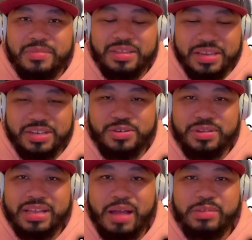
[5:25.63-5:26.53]
Let us know
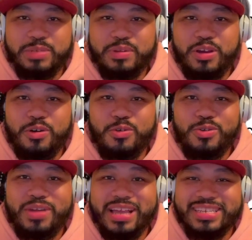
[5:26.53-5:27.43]
in the comments below who
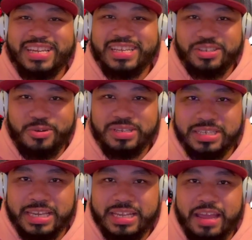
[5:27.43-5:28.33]
you guys think is going to
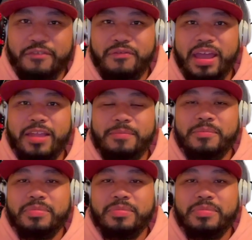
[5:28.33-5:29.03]
take that fight.